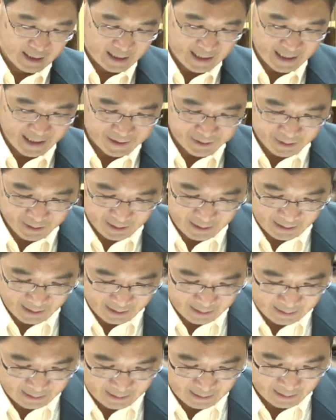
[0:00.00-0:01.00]
And
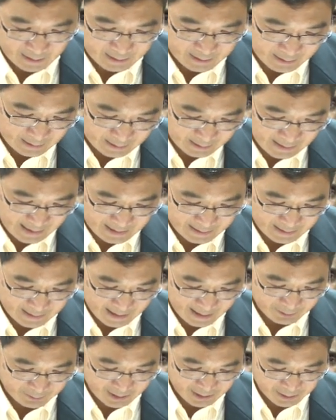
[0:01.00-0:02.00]
the last
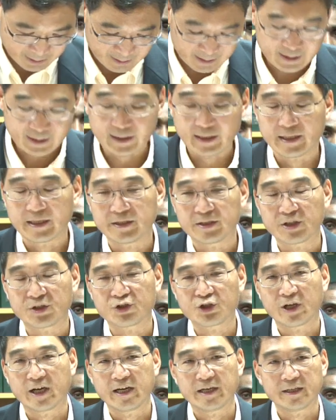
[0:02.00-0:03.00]
I want to say,
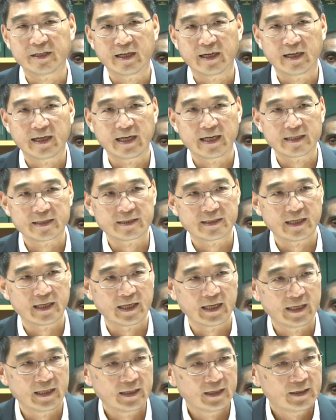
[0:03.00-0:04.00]
the China as
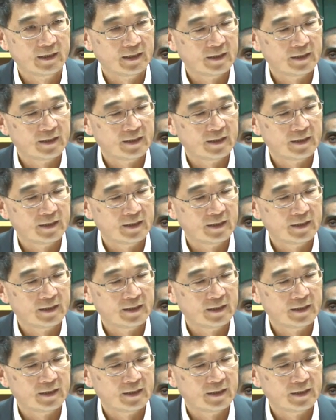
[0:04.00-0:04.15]
a